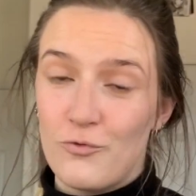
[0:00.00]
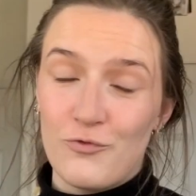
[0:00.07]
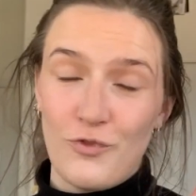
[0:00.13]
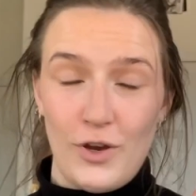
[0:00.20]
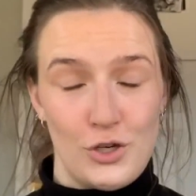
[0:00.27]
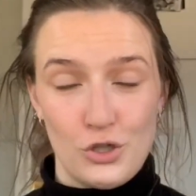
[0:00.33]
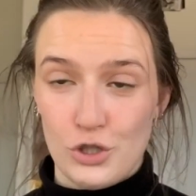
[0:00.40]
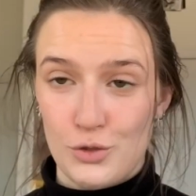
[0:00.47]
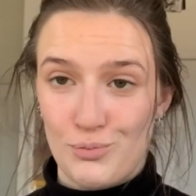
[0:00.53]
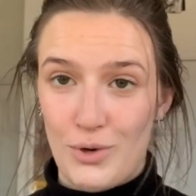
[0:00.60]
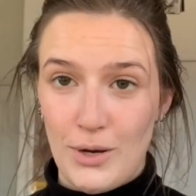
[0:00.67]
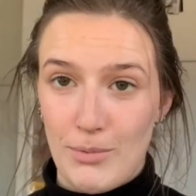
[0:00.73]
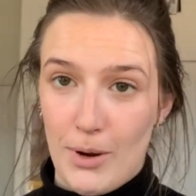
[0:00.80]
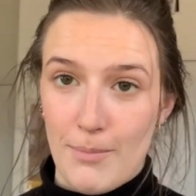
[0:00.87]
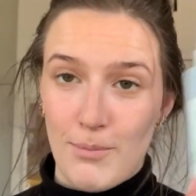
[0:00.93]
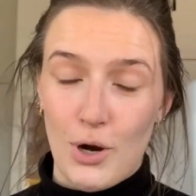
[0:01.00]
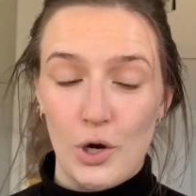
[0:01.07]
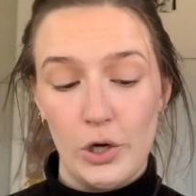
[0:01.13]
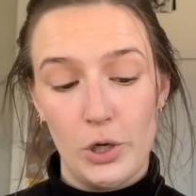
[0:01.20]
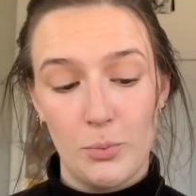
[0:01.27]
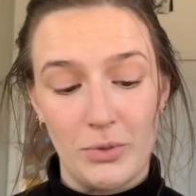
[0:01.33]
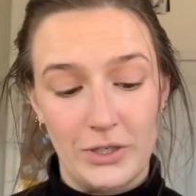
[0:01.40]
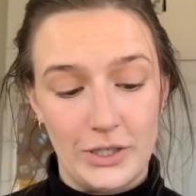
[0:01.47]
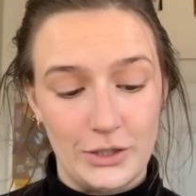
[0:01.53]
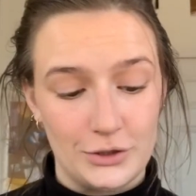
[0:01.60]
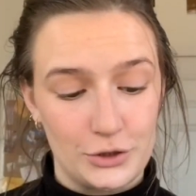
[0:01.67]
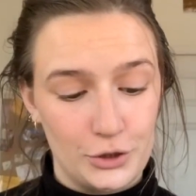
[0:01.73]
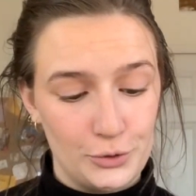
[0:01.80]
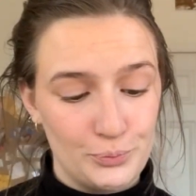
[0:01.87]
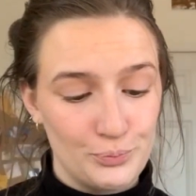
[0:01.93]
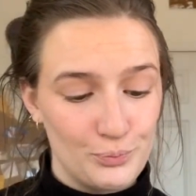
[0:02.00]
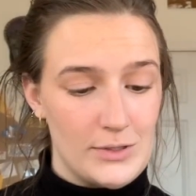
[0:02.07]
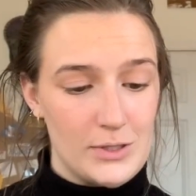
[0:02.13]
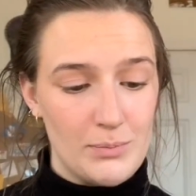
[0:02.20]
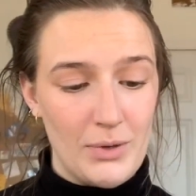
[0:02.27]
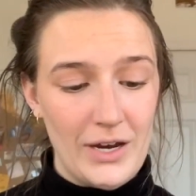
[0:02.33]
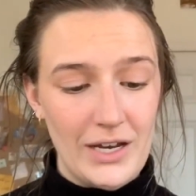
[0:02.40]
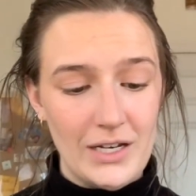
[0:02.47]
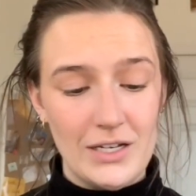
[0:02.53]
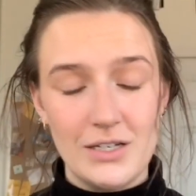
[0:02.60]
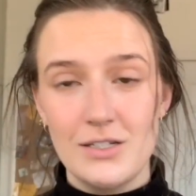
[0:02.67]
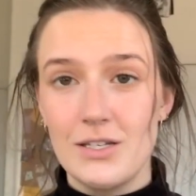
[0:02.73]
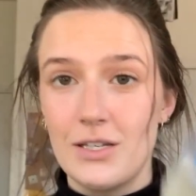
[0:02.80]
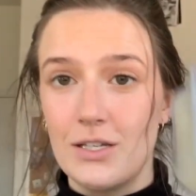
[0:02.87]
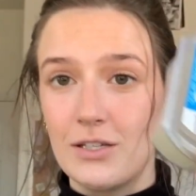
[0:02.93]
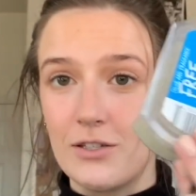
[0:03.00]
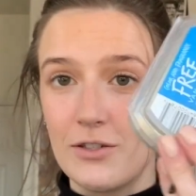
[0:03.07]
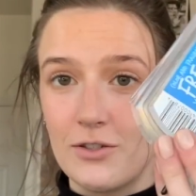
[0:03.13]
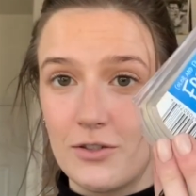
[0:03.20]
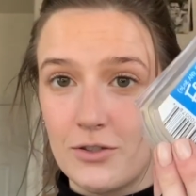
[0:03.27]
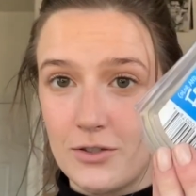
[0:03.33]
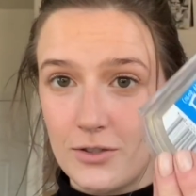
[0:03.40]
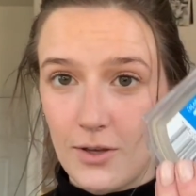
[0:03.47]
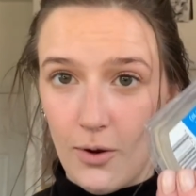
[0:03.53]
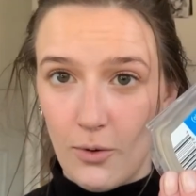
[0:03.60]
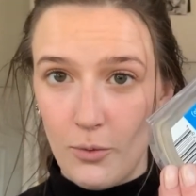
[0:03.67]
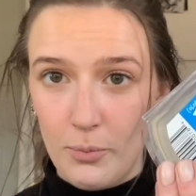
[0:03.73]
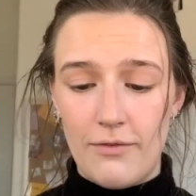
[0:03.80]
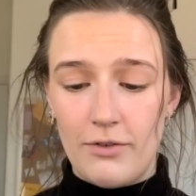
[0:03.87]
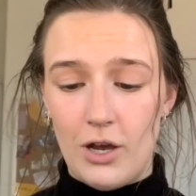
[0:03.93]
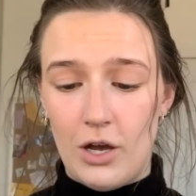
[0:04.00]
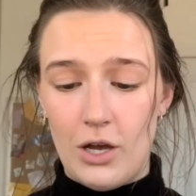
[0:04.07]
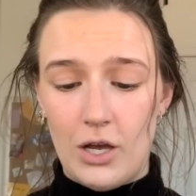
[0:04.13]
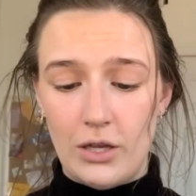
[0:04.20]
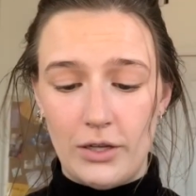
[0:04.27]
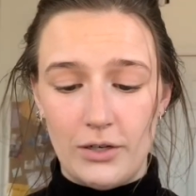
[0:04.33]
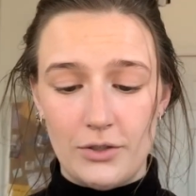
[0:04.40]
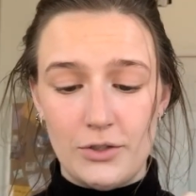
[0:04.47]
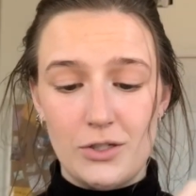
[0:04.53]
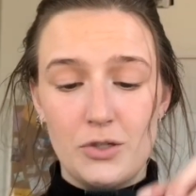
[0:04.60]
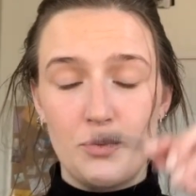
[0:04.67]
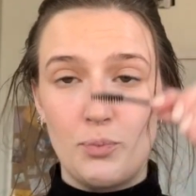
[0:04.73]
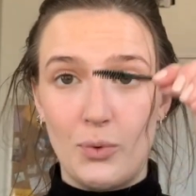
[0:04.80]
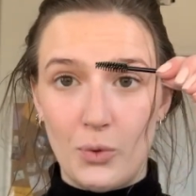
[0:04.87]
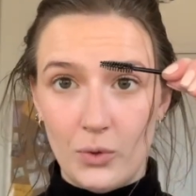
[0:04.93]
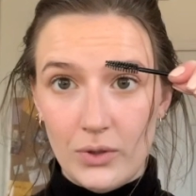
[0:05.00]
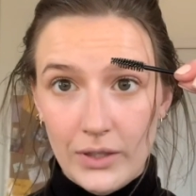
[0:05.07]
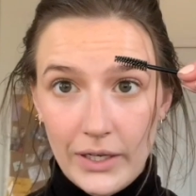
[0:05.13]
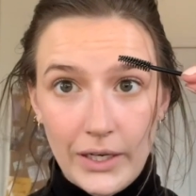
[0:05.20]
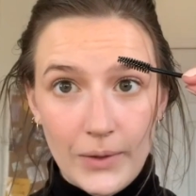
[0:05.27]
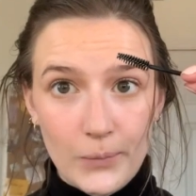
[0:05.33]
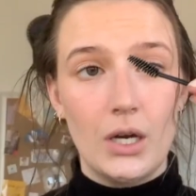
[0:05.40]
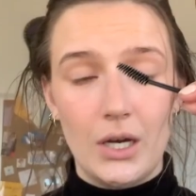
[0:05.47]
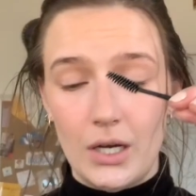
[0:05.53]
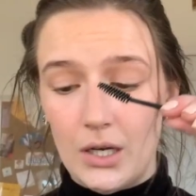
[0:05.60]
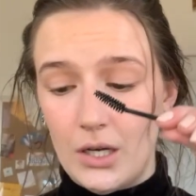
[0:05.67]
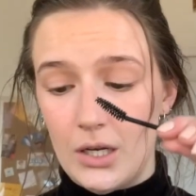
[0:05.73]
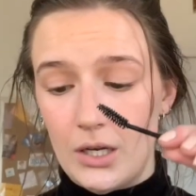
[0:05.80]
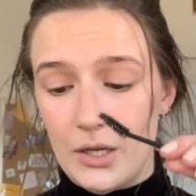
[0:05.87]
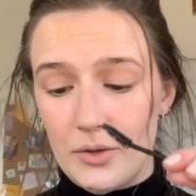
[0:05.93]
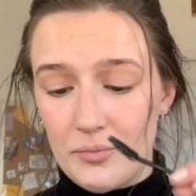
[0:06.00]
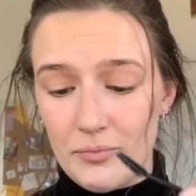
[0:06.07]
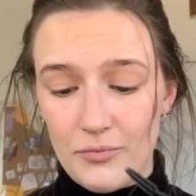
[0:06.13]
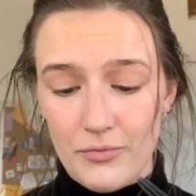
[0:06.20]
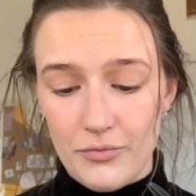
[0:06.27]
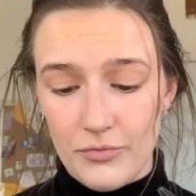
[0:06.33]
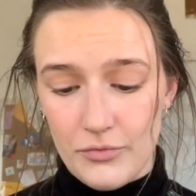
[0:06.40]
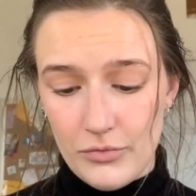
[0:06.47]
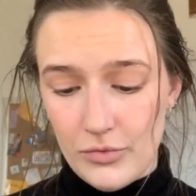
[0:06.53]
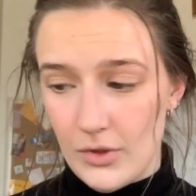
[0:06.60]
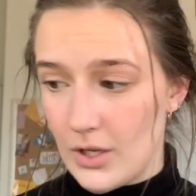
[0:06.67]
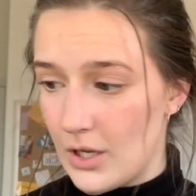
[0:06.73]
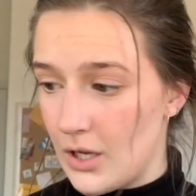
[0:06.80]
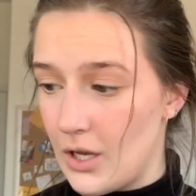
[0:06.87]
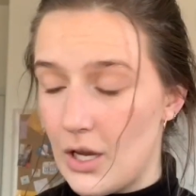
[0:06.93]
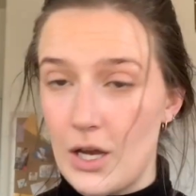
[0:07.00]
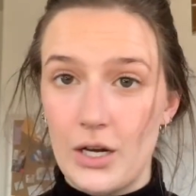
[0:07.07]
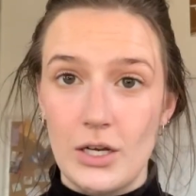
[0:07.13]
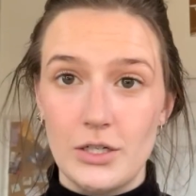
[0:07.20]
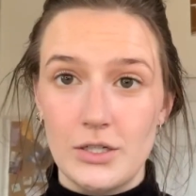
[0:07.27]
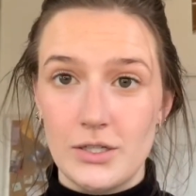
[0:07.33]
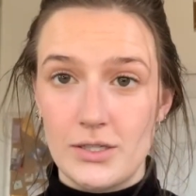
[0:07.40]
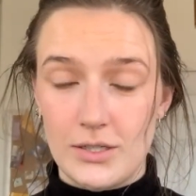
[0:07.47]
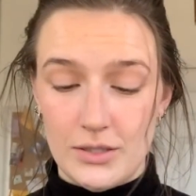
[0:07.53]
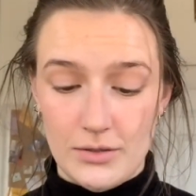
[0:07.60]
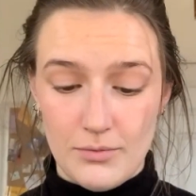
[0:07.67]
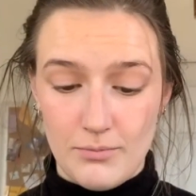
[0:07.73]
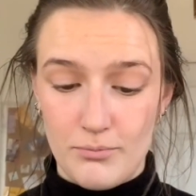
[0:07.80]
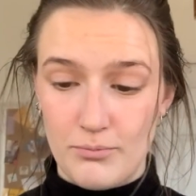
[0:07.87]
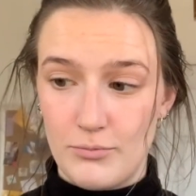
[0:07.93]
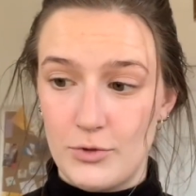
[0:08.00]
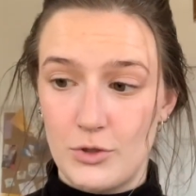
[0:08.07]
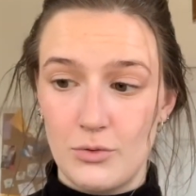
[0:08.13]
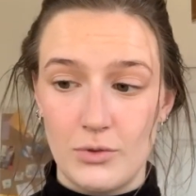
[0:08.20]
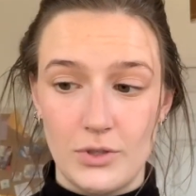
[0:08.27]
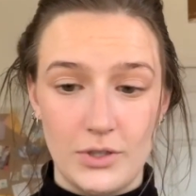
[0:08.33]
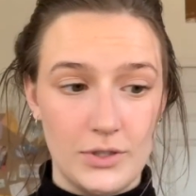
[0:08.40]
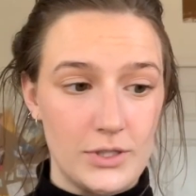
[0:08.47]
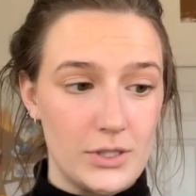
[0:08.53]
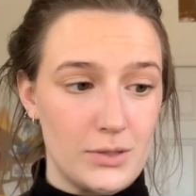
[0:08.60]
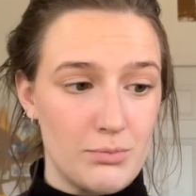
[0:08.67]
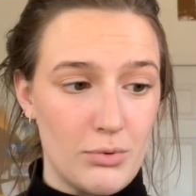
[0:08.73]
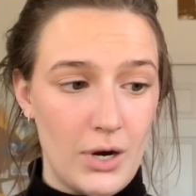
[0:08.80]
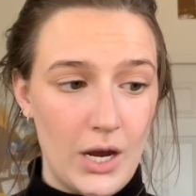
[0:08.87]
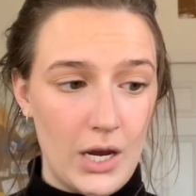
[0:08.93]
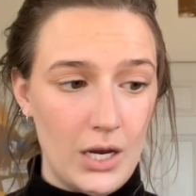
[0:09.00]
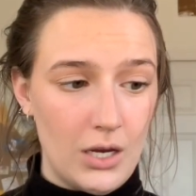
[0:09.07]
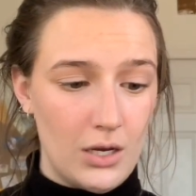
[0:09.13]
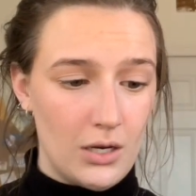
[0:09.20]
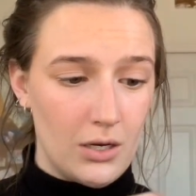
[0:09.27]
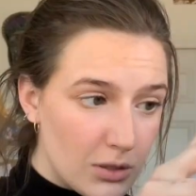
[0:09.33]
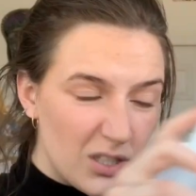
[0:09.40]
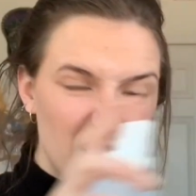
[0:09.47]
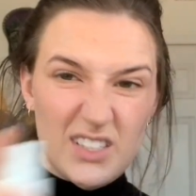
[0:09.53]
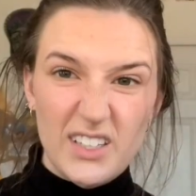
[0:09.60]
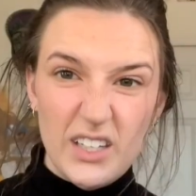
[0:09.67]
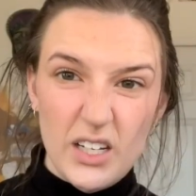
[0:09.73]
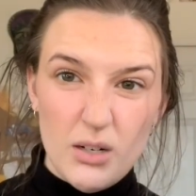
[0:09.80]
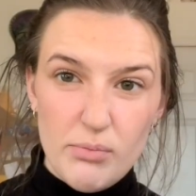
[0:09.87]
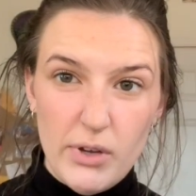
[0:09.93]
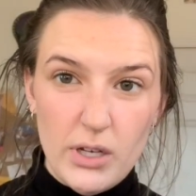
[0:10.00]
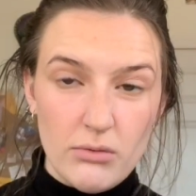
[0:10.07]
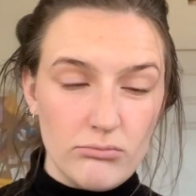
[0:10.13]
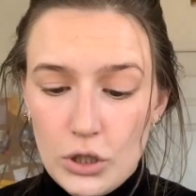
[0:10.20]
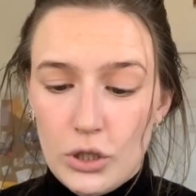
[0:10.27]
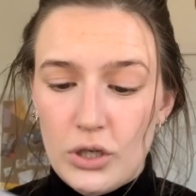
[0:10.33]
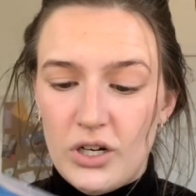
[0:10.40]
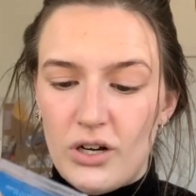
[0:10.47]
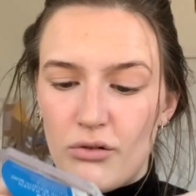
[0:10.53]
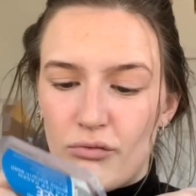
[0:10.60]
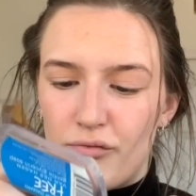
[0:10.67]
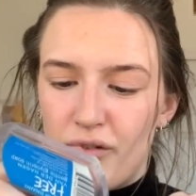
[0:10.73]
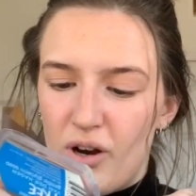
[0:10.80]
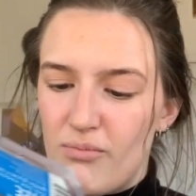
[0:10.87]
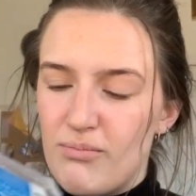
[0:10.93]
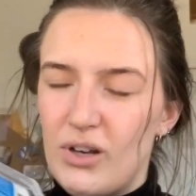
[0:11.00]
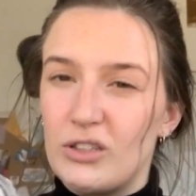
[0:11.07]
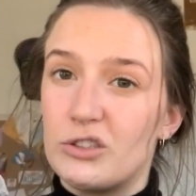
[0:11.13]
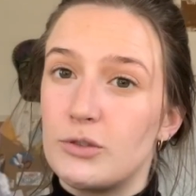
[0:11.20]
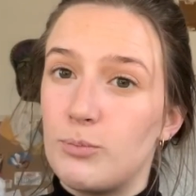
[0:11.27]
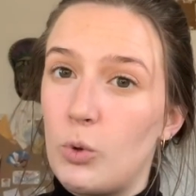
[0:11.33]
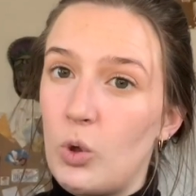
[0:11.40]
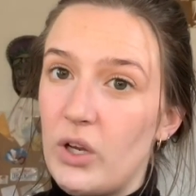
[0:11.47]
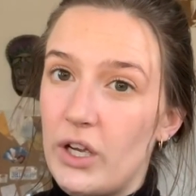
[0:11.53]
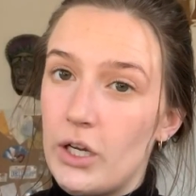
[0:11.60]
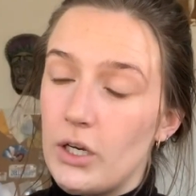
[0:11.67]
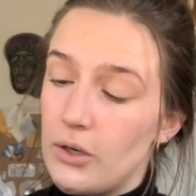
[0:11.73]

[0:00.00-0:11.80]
facial spray by Mario Badescu, spray it into the soap, got a little spoolie, and I just do a little spray, just a little bit, and I rub my spoolie in